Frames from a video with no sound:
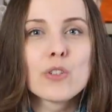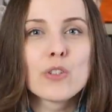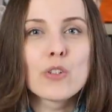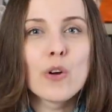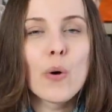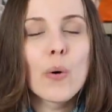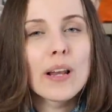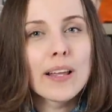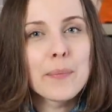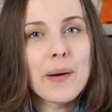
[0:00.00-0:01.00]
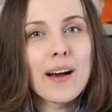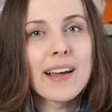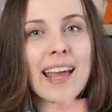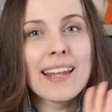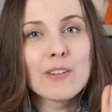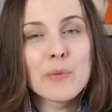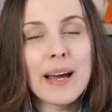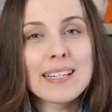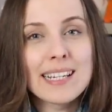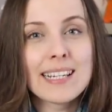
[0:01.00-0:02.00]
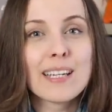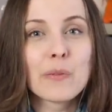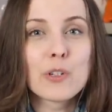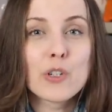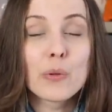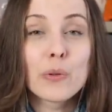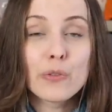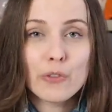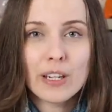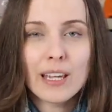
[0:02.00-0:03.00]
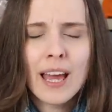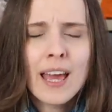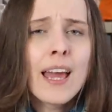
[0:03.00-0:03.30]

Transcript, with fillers: just go, click buy, and automatically it will show you free.